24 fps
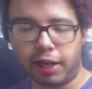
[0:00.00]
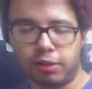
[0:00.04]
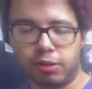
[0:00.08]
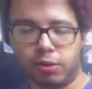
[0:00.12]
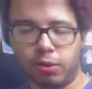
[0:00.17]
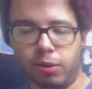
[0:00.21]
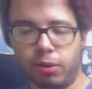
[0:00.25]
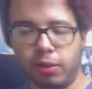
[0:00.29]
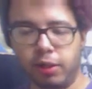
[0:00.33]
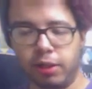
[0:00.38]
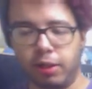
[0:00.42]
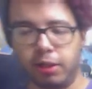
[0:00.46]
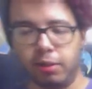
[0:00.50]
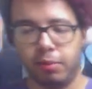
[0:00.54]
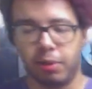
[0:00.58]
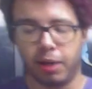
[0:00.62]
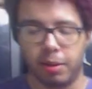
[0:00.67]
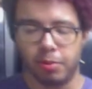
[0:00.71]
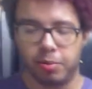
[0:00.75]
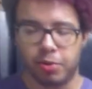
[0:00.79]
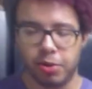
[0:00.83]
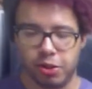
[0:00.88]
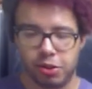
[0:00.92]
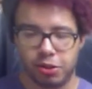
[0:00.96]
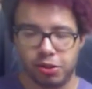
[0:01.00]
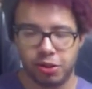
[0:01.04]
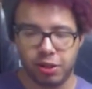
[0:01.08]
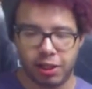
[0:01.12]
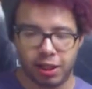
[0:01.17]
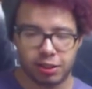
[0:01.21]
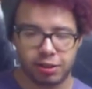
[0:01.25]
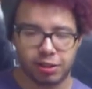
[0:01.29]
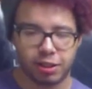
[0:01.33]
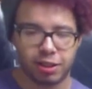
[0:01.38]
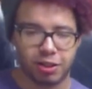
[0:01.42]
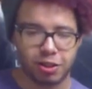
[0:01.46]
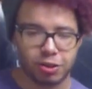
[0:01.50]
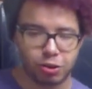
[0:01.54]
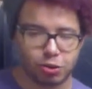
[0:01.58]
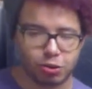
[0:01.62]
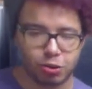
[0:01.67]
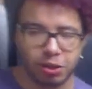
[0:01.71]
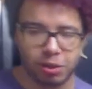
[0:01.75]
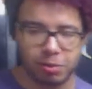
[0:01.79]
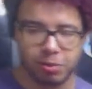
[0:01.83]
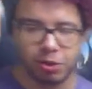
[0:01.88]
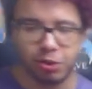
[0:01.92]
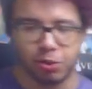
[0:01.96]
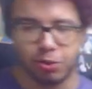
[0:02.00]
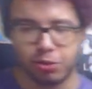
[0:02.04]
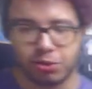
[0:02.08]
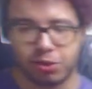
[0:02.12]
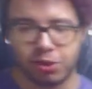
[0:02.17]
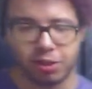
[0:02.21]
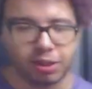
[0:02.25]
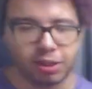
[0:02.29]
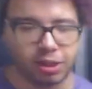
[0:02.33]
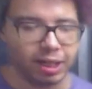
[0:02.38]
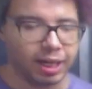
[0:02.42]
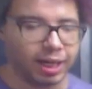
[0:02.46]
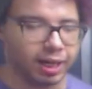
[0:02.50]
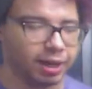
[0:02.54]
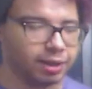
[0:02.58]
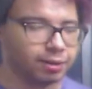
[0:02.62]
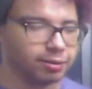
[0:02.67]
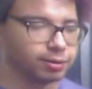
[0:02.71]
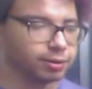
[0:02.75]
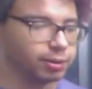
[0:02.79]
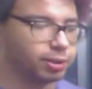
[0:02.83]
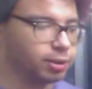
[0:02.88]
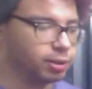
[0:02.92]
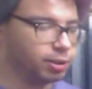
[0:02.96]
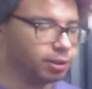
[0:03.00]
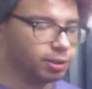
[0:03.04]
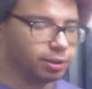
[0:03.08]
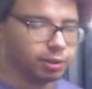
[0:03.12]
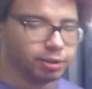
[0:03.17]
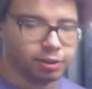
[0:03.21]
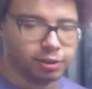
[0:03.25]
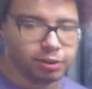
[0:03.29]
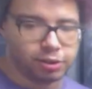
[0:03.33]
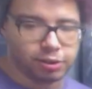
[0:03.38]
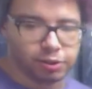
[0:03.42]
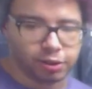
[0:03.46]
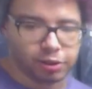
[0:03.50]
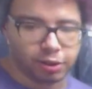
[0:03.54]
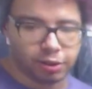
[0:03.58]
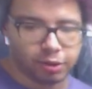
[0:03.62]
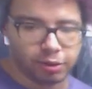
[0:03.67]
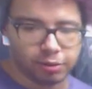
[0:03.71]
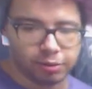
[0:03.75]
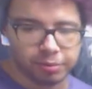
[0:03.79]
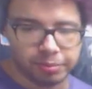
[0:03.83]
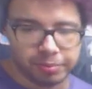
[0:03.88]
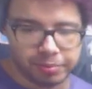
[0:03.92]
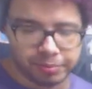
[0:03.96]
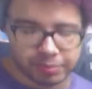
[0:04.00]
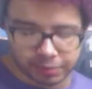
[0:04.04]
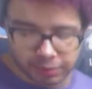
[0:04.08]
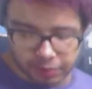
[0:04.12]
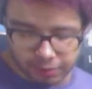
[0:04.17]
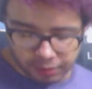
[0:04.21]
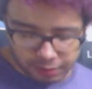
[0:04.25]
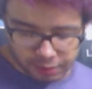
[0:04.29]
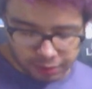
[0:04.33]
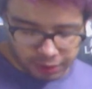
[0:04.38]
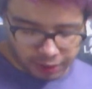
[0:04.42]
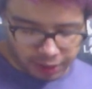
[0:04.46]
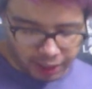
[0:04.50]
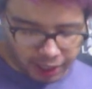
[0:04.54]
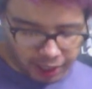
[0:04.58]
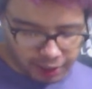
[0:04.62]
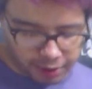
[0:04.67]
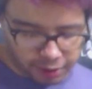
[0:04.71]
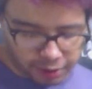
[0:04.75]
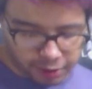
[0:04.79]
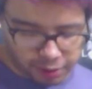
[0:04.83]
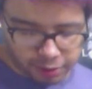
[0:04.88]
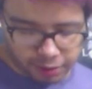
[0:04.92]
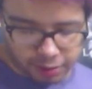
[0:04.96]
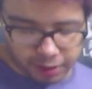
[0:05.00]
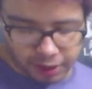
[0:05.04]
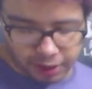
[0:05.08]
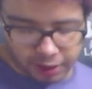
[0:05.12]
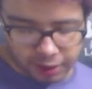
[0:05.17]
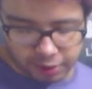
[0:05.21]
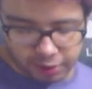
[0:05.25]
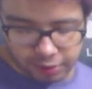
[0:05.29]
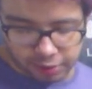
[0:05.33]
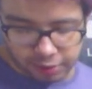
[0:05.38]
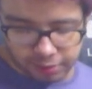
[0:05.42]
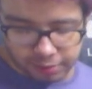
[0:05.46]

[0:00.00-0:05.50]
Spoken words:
Doherty, but I'm pretty sure that's a streamer who's still alive. So I don't know who it is.